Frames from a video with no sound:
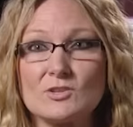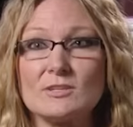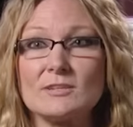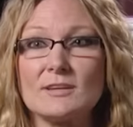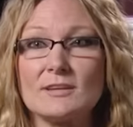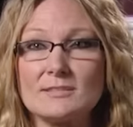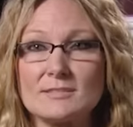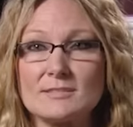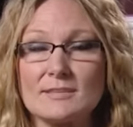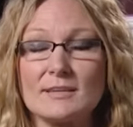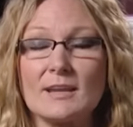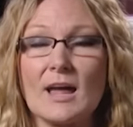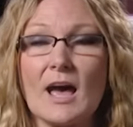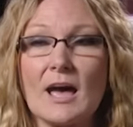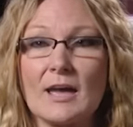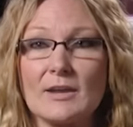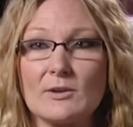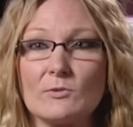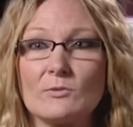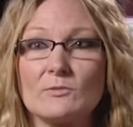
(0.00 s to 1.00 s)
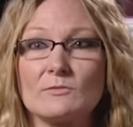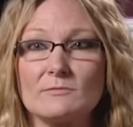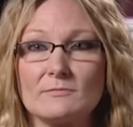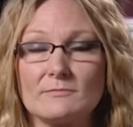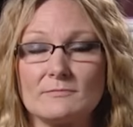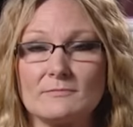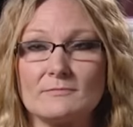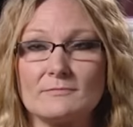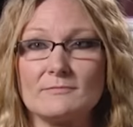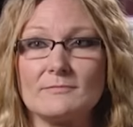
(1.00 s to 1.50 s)
she does that I don't
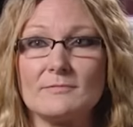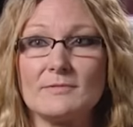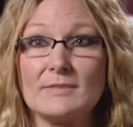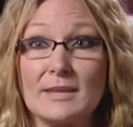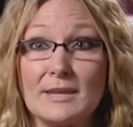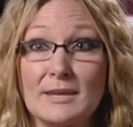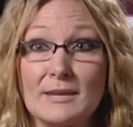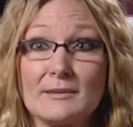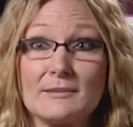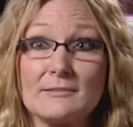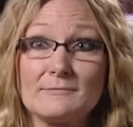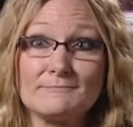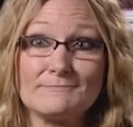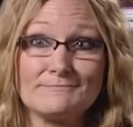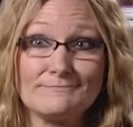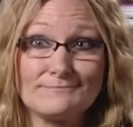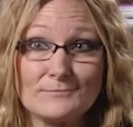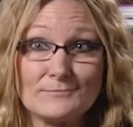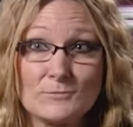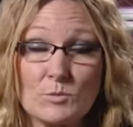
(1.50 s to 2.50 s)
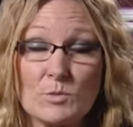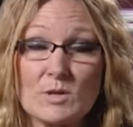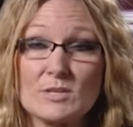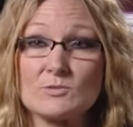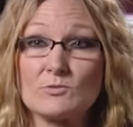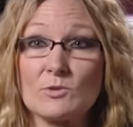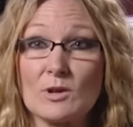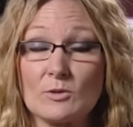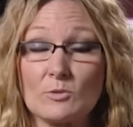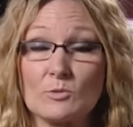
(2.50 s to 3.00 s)
think a
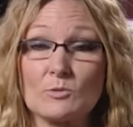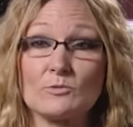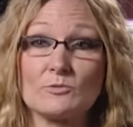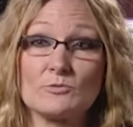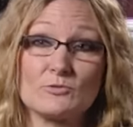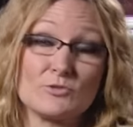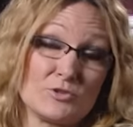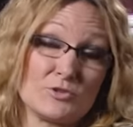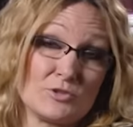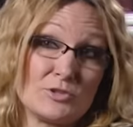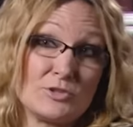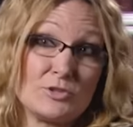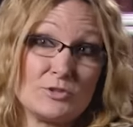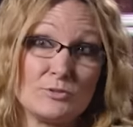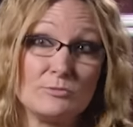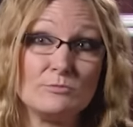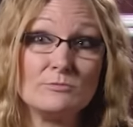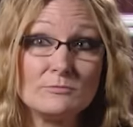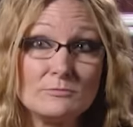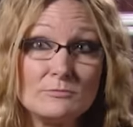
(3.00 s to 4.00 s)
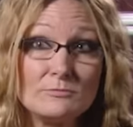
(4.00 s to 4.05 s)
restaurant owner should do.